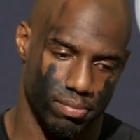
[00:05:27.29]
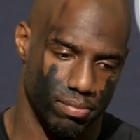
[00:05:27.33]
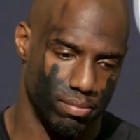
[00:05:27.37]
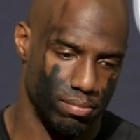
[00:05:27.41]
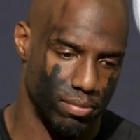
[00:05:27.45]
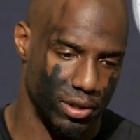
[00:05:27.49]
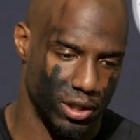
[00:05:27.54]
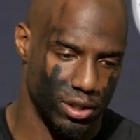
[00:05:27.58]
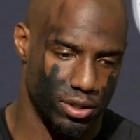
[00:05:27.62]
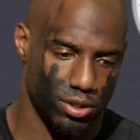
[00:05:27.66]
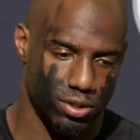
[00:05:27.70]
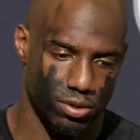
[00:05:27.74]

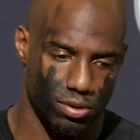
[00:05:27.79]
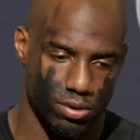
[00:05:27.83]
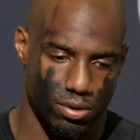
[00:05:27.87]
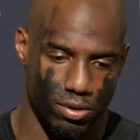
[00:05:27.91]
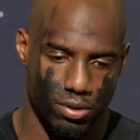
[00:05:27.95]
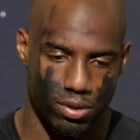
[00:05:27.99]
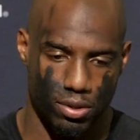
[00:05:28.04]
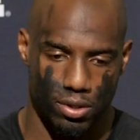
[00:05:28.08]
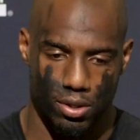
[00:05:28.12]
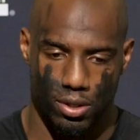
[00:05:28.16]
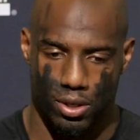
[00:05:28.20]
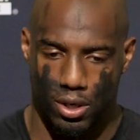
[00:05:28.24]
making
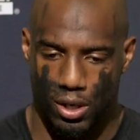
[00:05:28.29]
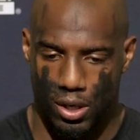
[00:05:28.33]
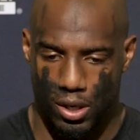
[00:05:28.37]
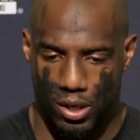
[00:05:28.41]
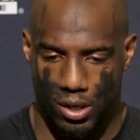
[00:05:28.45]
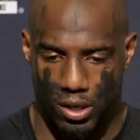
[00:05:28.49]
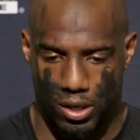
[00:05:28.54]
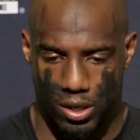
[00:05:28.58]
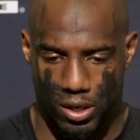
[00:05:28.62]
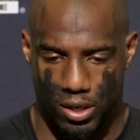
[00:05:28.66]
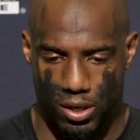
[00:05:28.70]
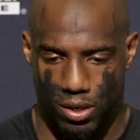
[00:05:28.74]
sure
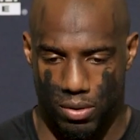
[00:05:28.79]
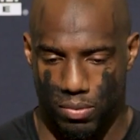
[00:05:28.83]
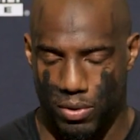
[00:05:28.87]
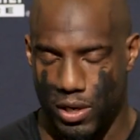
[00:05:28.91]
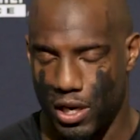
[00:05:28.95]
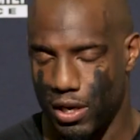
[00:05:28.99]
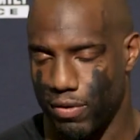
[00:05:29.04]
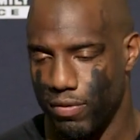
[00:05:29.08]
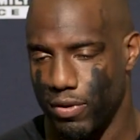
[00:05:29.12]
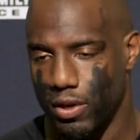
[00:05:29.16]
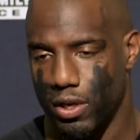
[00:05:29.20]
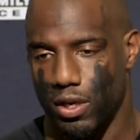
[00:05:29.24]
we're
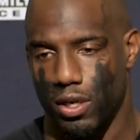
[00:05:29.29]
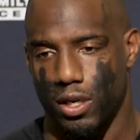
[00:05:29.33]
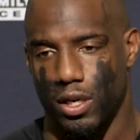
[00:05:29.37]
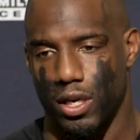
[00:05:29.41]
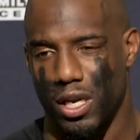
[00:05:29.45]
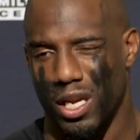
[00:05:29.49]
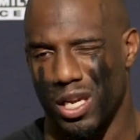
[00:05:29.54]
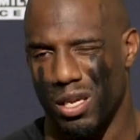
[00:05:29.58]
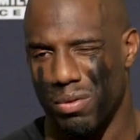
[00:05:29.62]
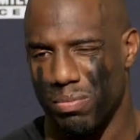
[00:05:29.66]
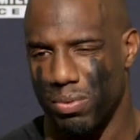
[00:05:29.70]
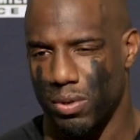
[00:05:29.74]
having a good
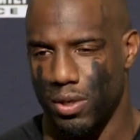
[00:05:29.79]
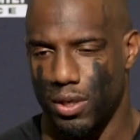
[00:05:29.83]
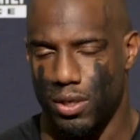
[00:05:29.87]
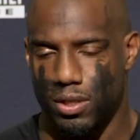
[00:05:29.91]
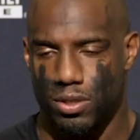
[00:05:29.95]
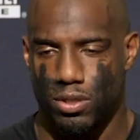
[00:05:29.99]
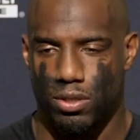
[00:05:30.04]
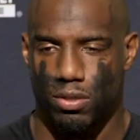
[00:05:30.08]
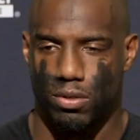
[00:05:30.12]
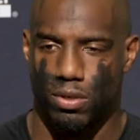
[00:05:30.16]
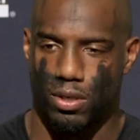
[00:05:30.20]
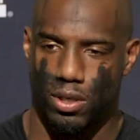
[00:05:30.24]
game plan.
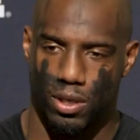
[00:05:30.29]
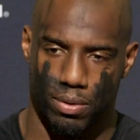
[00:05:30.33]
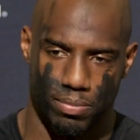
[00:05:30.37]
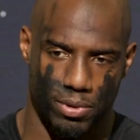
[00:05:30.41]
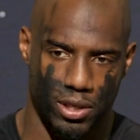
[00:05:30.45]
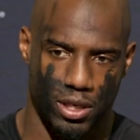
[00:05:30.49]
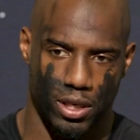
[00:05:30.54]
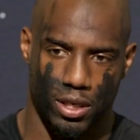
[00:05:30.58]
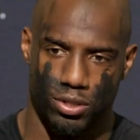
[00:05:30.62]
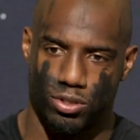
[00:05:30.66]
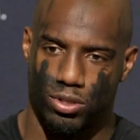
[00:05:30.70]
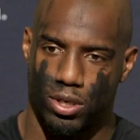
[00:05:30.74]
So, I
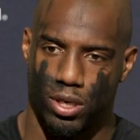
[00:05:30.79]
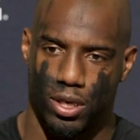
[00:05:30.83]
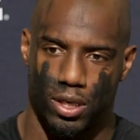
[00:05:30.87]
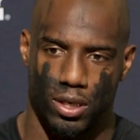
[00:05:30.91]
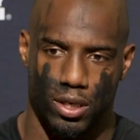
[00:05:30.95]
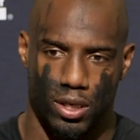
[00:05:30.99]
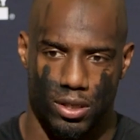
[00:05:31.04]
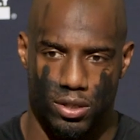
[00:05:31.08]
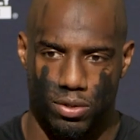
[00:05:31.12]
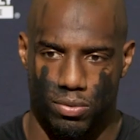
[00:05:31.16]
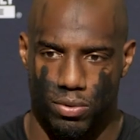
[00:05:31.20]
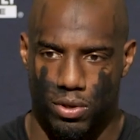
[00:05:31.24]
mean, I try
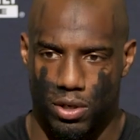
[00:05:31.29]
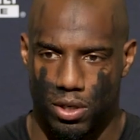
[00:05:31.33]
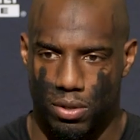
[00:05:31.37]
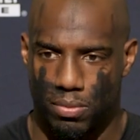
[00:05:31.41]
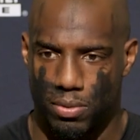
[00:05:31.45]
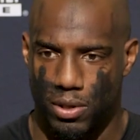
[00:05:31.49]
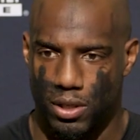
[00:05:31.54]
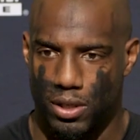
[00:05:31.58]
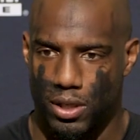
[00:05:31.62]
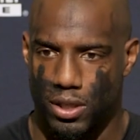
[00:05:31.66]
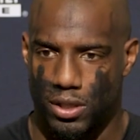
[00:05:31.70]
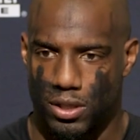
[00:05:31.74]
not to worry
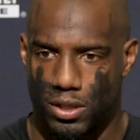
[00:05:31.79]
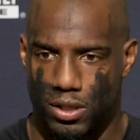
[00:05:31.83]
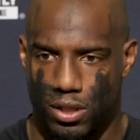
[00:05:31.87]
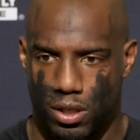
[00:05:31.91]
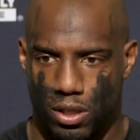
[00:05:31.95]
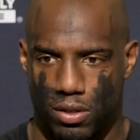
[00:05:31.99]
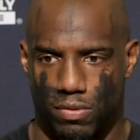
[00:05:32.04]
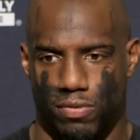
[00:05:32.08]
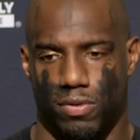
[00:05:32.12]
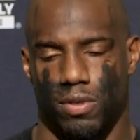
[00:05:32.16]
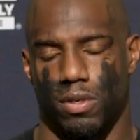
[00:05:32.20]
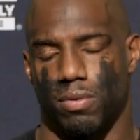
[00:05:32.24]
about that
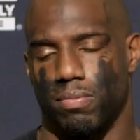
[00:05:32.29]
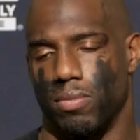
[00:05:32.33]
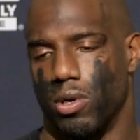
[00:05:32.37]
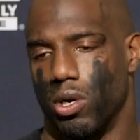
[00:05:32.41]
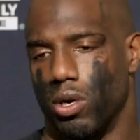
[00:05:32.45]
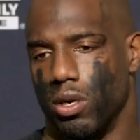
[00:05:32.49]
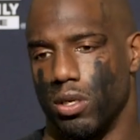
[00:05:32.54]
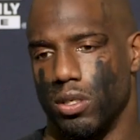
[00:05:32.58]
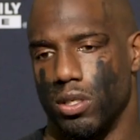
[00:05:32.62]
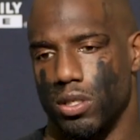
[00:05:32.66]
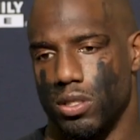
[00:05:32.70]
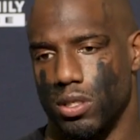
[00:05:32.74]
stuff.
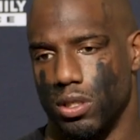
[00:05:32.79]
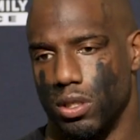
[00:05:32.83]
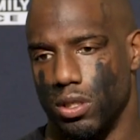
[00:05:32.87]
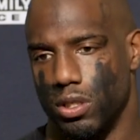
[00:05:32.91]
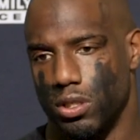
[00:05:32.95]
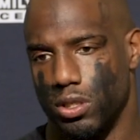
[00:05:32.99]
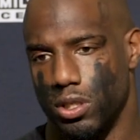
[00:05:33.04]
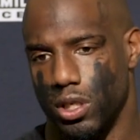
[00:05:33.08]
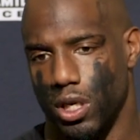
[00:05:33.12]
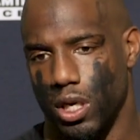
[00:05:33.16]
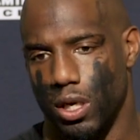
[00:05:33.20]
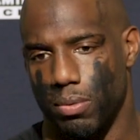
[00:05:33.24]
Art does a
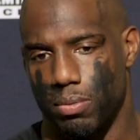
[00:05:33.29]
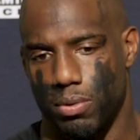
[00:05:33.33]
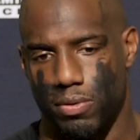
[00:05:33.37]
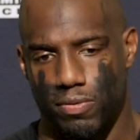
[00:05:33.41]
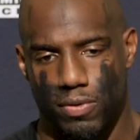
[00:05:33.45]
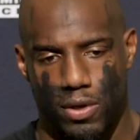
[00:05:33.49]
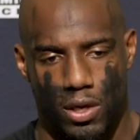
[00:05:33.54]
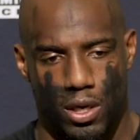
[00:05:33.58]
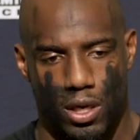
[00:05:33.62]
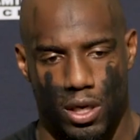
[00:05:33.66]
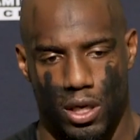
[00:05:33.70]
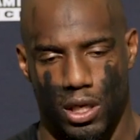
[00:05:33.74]
good job of
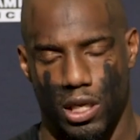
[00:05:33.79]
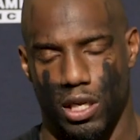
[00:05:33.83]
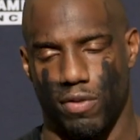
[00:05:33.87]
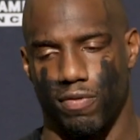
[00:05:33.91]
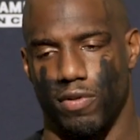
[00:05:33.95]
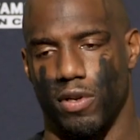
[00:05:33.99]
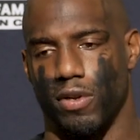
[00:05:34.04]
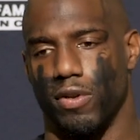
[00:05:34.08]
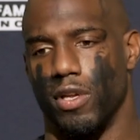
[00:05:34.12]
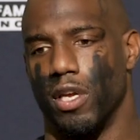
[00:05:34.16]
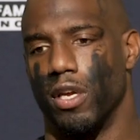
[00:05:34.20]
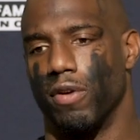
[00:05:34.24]

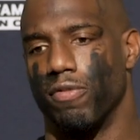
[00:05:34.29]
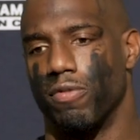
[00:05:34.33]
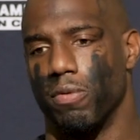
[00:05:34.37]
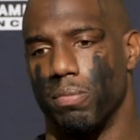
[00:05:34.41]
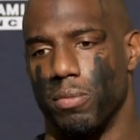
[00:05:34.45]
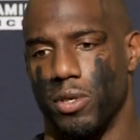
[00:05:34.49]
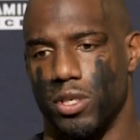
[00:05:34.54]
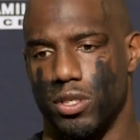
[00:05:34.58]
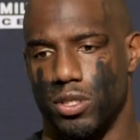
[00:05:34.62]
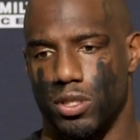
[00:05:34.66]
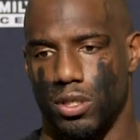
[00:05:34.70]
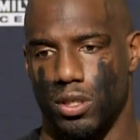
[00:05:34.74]
giving the
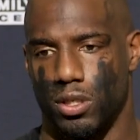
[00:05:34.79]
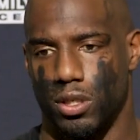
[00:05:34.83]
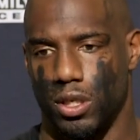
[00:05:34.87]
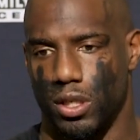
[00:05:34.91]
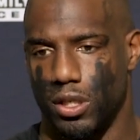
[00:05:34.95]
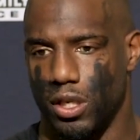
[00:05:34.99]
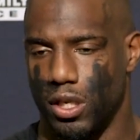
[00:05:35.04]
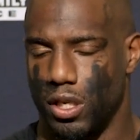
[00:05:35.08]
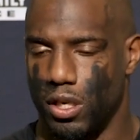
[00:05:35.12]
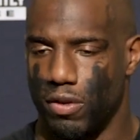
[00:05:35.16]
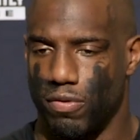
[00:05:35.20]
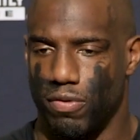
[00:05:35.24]
information that
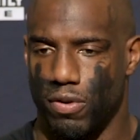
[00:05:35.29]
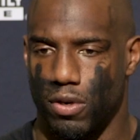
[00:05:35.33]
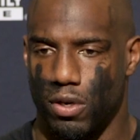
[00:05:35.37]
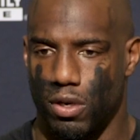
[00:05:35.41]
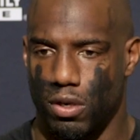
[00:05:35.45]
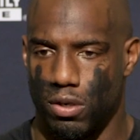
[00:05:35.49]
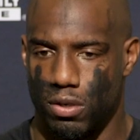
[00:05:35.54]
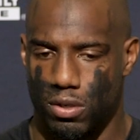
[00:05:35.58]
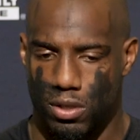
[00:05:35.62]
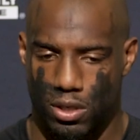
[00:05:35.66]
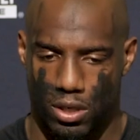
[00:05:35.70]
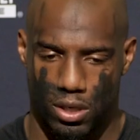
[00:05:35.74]
the
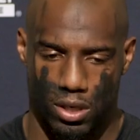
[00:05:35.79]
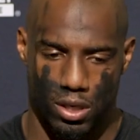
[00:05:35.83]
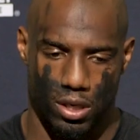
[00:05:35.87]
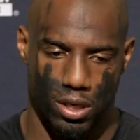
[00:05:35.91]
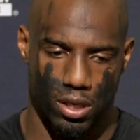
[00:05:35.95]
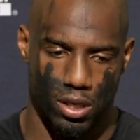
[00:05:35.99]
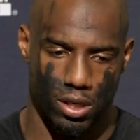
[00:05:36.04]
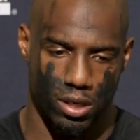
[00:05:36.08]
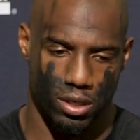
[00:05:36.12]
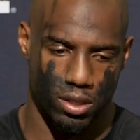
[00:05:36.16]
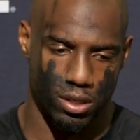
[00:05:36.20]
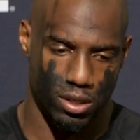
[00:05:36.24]

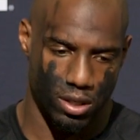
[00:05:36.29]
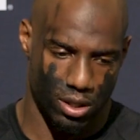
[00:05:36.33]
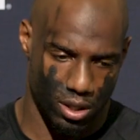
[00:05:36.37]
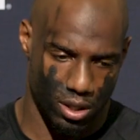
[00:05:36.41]
NFL